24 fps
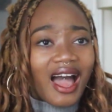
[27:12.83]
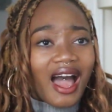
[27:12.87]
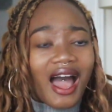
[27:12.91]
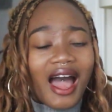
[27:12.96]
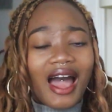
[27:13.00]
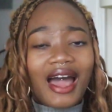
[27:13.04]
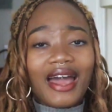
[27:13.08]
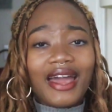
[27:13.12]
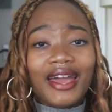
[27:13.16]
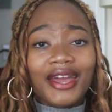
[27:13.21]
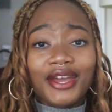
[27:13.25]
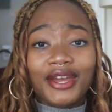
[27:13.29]

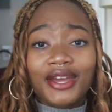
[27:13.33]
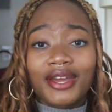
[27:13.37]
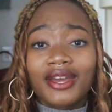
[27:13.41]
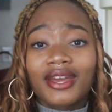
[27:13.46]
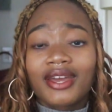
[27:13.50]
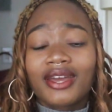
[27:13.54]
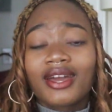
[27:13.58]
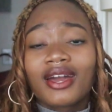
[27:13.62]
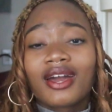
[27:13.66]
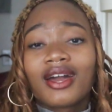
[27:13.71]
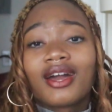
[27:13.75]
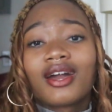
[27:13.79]

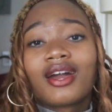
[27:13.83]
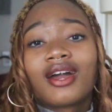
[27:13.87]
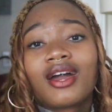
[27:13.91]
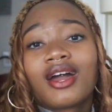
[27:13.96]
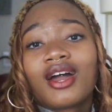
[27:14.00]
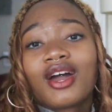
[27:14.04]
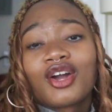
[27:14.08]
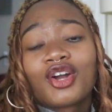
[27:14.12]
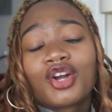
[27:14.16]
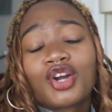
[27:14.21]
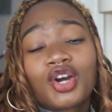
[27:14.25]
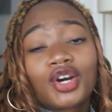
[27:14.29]
I
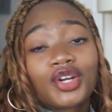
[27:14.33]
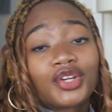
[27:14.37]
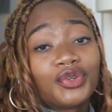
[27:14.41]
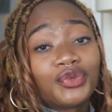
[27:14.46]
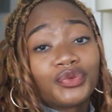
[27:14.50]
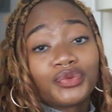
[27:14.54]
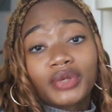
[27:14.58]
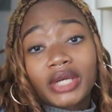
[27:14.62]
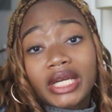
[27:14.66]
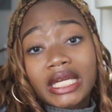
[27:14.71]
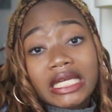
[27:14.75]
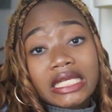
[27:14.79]
got a
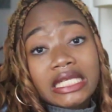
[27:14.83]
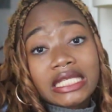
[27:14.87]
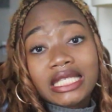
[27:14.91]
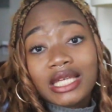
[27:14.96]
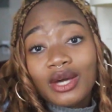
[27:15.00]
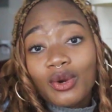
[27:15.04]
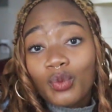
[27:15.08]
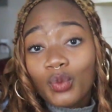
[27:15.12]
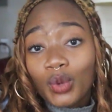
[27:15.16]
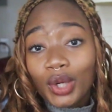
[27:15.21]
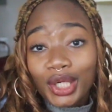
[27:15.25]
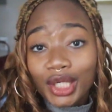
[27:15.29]
raise
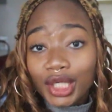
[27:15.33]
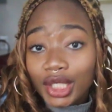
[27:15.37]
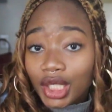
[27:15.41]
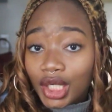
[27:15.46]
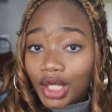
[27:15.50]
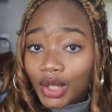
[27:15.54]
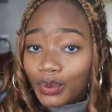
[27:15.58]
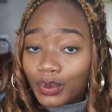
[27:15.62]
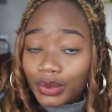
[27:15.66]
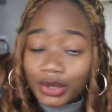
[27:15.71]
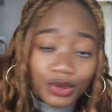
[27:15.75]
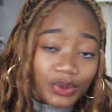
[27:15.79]
at work,
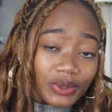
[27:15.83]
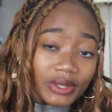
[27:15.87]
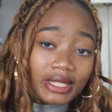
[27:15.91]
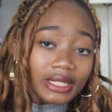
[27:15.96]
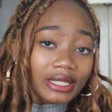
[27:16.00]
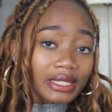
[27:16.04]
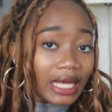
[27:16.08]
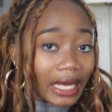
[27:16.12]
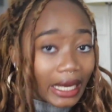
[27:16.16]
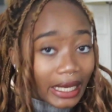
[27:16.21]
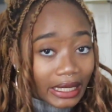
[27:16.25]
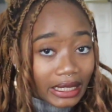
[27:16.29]
which was
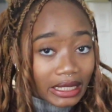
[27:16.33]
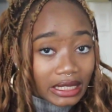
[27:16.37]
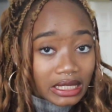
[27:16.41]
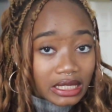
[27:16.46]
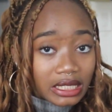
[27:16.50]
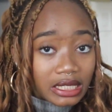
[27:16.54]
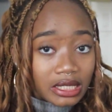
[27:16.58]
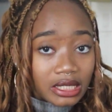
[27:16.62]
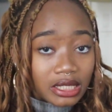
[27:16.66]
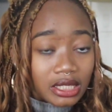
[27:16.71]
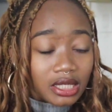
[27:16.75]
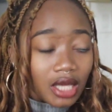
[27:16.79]

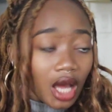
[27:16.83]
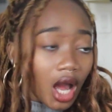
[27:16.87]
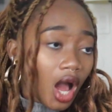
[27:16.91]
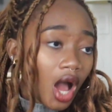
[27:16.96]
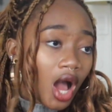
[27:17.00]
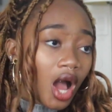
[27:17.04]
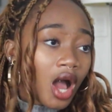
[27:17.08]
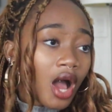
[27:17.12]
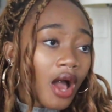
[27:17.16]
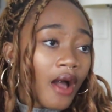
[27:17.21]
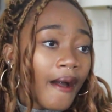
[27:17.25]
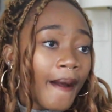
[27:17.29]
nice.
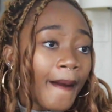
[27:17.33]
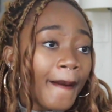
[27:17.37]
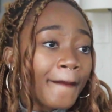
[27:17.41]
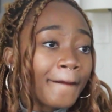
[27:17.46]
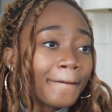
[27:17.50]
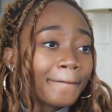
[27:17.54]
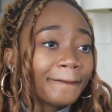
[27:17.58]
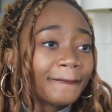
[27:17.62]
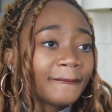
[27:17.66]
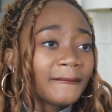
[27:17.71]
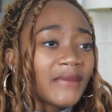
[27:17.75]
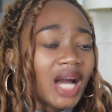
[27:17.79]

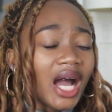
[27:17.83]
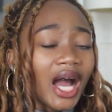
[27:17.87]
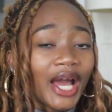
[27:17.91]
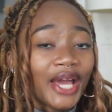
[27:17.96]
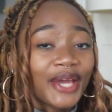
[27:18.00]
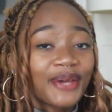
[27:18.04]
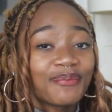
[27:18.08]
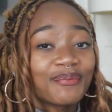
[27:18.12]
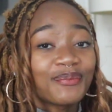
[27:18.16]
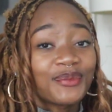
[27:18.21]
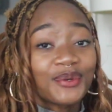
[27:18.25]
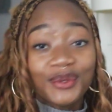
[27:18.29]

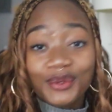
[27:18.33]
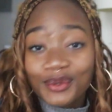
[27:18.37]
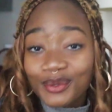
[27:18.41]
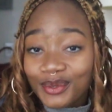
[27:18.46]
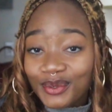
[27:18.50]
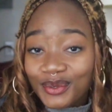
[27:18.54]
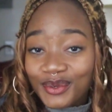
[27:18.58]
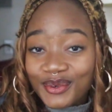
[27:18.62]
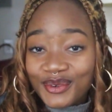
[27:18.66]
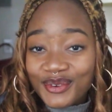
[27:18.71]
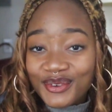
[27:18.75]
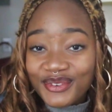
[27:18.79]
I
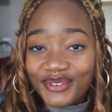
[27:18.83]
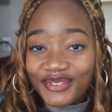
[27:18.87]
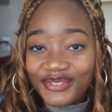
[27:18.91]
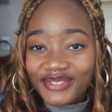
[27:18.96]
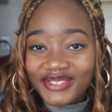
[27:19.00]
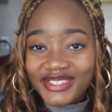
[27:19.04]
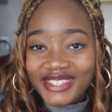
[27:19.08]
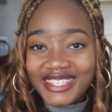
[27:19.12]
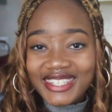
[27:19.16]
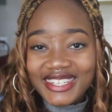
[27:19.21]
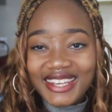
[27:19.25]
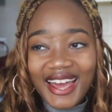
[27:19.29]

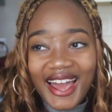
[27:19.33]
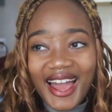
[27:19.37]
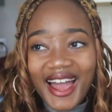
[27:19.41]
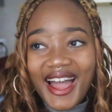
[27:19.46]
moved.